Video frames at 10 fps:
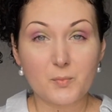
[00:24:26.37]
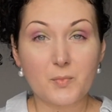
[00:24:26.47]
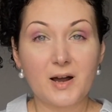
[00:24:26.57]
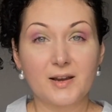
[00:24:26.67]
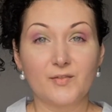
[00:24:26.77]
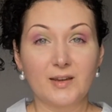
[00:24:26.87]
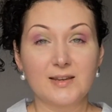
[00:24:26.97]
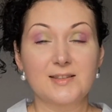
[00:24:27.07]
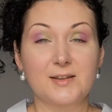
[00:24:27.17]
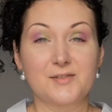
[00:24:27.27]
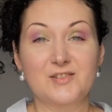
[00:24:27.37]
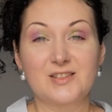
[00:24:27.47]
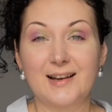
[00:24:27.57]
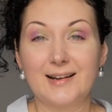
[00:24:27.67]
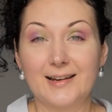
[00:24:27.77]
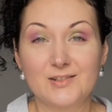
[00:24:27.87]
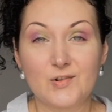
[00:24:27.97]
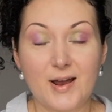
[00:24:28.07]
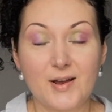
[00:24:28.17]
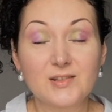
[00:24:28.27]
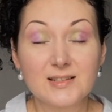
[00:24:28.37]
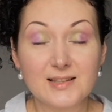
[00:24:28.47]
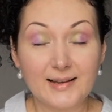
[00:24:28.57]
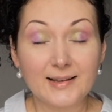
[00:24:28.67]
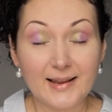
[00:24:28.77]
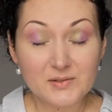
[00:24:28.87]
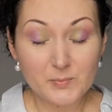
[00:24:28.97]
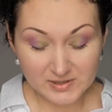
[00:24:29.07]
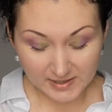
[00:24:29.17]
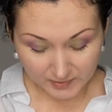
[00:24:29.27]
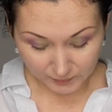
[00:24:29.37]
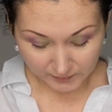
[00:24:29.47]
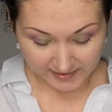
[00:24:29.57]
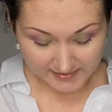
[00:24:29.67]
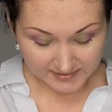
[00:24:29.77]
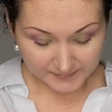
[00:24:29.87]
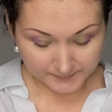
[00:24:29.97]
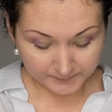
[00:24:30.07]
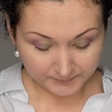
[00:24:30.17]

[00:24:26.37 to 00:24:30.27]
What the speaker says: my Vikisews Jaqueline trousers, and let me tell you this,